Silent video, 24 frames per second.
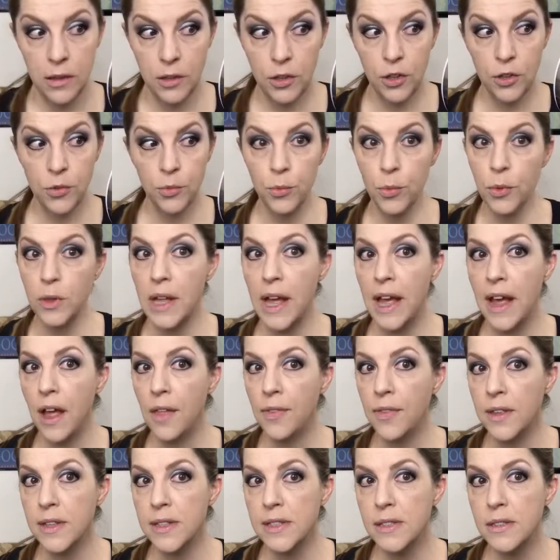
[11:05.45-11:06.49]
you can rely
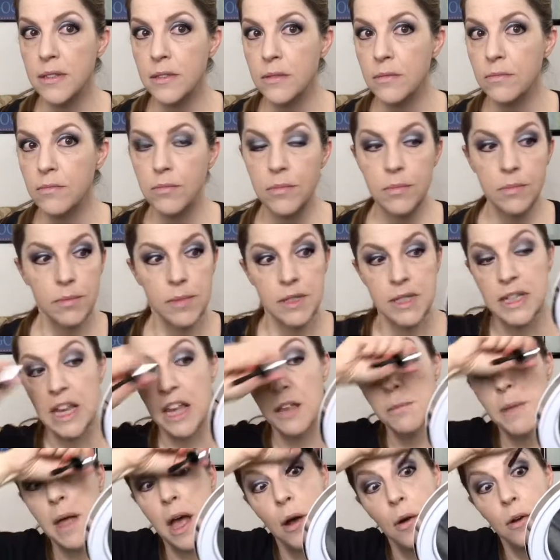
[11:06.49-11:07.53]
on this
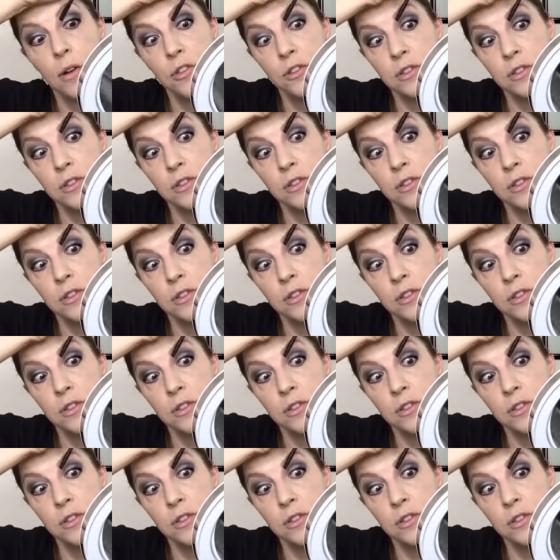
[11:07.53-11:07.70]
staying power.